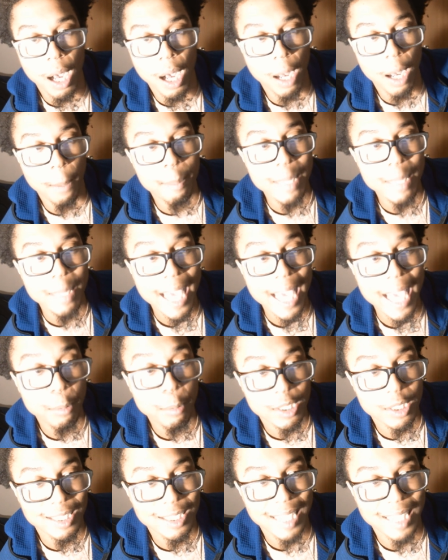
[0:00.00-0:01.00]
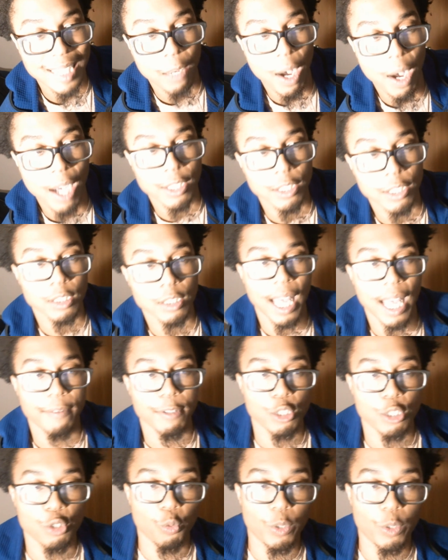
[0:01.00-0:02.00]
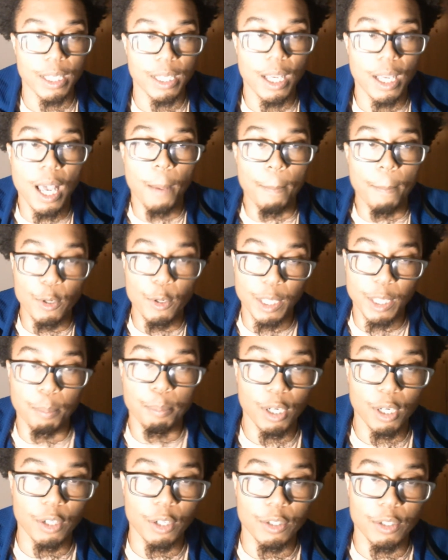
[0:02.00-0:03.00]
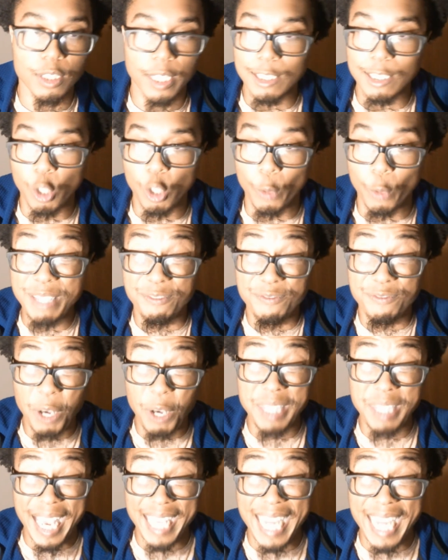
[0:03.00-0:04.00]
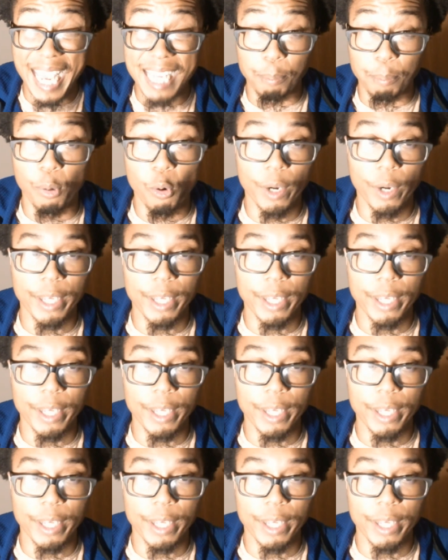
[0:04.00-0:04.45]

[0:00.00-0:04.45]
be able to sustain Wilder's lavish $20 million purse. And so he felt that at a point,